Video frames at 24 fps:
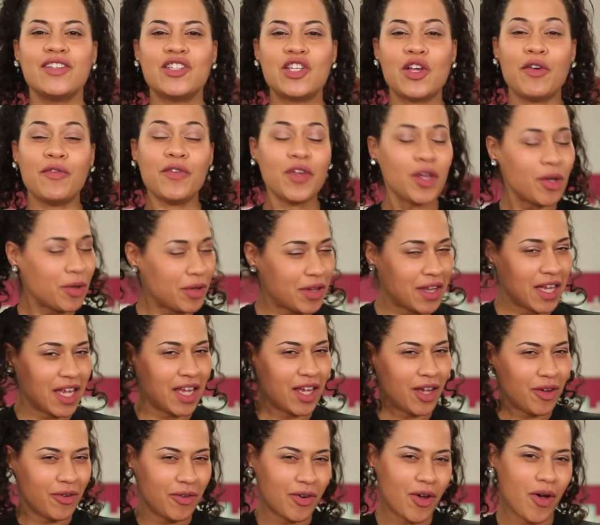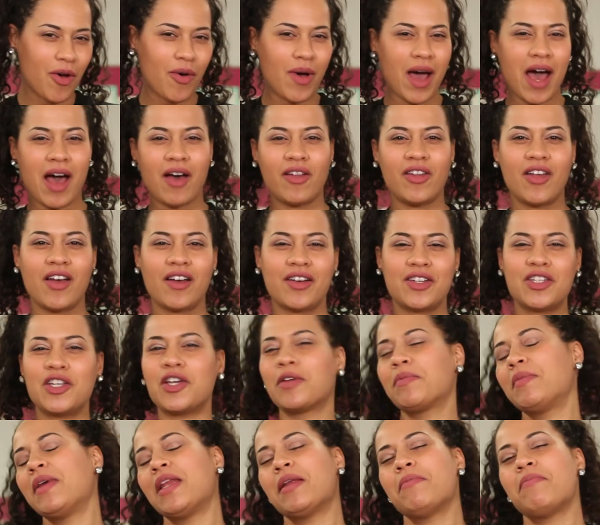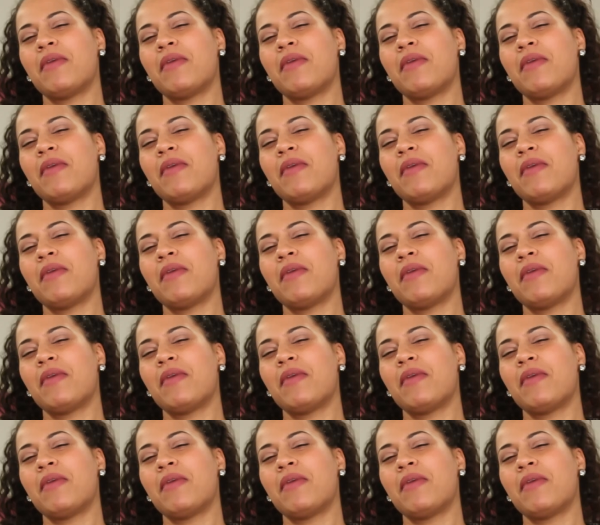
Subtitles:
So if you think you know how long it took me to